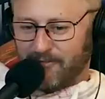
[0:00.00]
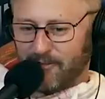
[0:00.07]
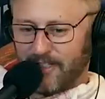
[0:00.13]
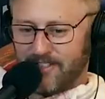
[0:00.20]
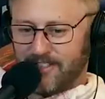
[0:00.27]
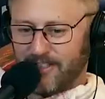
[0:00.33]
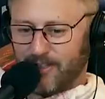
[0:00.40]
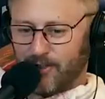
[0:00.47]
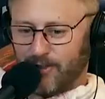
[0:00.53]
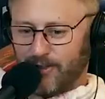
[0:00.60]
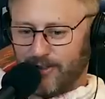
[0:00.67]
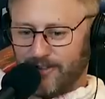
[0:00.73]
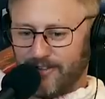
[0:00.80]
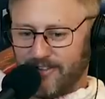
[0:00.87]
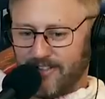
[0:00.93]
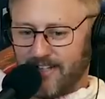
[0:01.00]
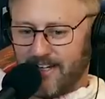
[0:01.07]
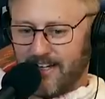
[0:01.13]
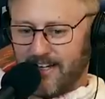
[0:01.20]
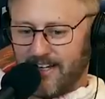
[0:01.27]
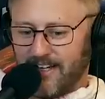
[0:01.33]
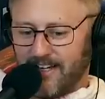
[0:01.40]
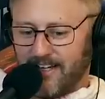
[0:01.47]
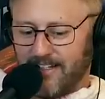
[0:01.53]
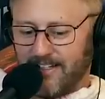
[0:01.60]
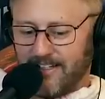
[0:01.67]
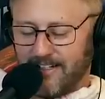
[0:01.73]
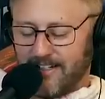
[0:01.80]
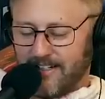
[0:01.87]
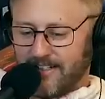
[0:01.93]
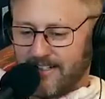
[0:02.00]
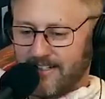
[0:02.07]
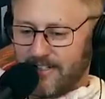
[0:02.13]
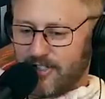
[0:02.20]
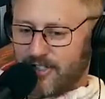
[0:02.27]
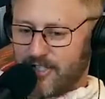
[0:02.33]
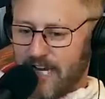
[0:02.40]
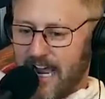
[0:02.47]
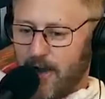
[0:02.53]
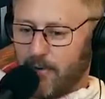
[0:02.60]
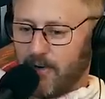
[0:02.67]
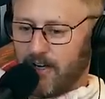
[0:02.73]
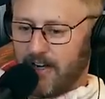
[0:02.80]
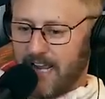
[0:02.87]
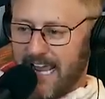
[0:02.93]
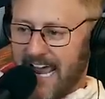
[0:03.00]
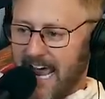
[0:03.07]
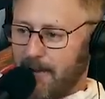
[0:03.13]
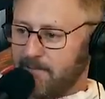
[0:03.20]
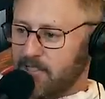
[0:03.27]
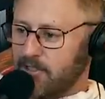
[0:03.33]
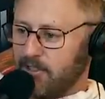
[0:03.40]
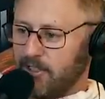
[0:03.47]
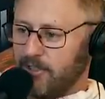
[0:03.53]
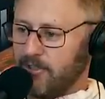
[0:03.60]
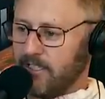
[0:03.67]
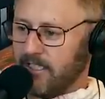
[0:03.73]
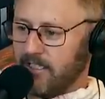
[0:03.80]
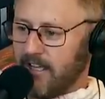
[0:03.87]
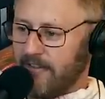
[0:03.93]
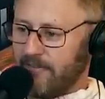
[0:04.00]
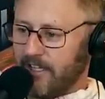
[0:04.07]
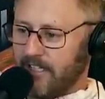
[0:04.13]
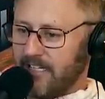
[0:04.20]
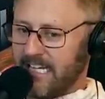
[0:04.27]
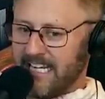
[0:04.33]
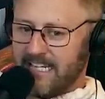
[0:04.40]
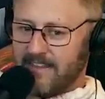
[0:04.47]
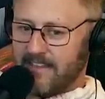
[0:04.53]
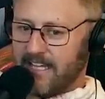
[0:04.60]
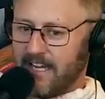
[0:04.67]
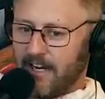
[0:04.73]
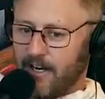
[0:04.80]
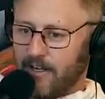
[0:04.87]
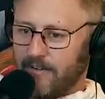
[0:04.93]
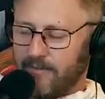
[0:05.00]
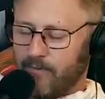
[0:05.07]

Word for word: freezing cold shower. Absolutely love it. In there